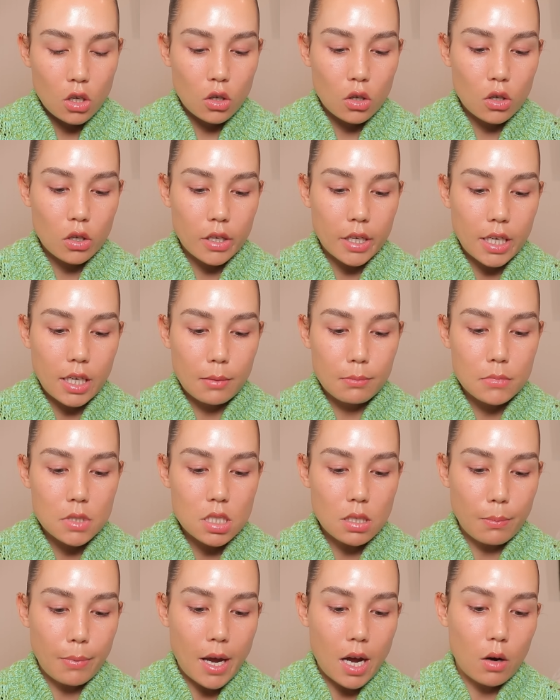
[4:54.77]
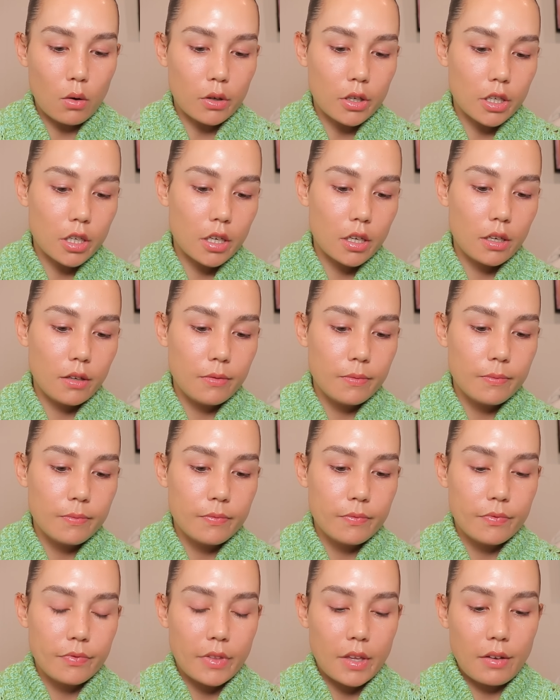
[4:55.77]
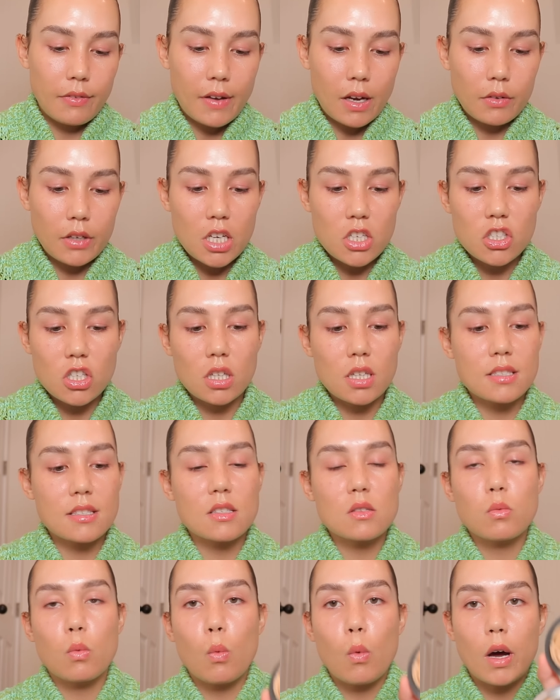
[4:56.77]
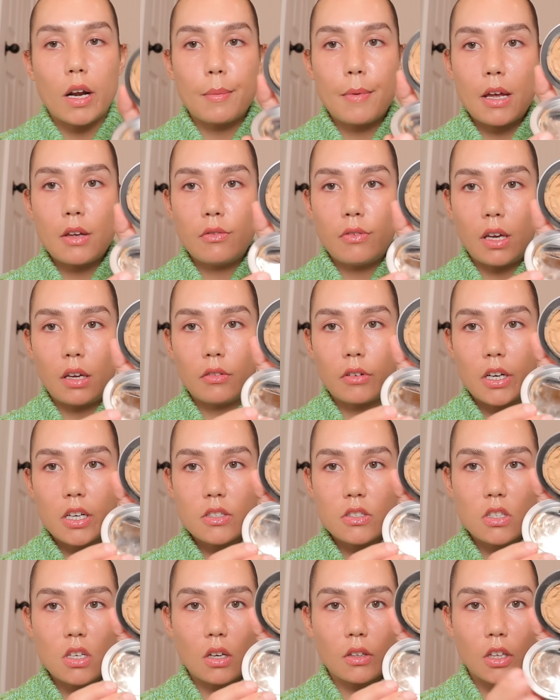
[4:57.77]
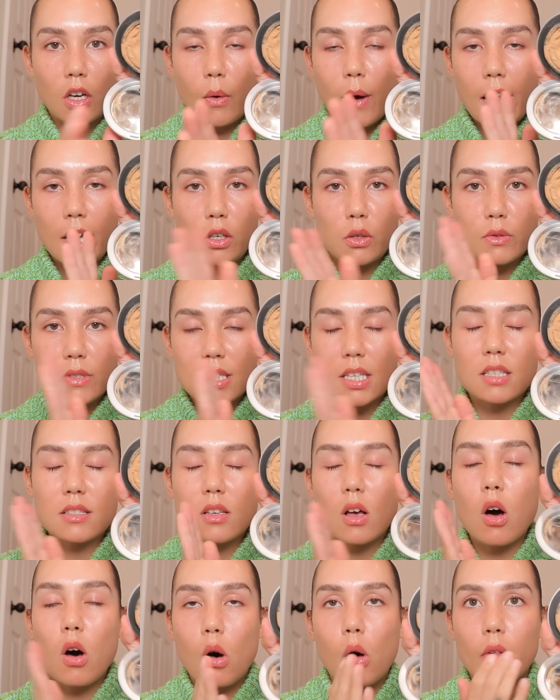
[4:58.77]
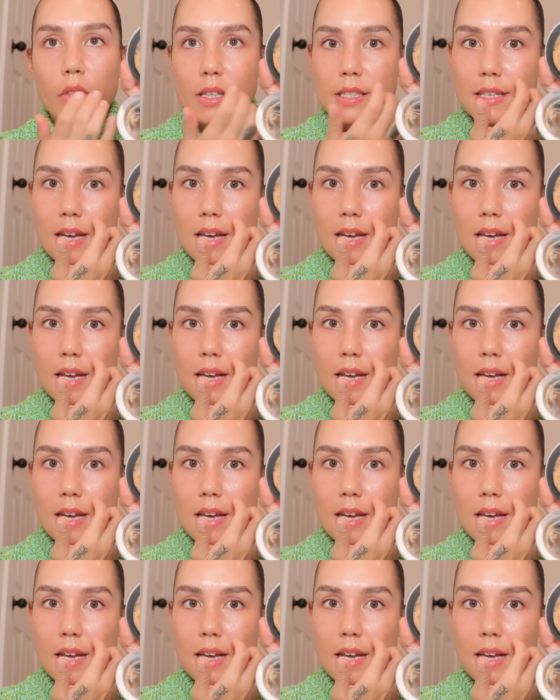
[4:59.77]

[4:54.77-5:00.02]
Cream to Powder foundation. This is one of my favorites. Y'all know I use this all the